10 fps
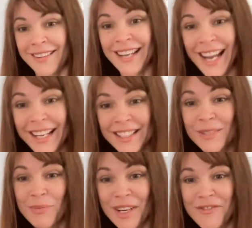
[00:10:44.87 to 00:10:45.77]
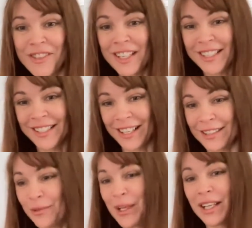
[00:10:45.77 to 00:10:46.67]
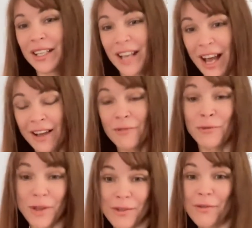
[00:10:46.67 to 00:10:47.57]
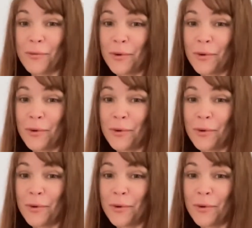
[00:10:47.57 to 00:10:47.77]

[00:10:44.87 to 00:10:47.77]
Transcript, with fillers: the next prefix that we can have with the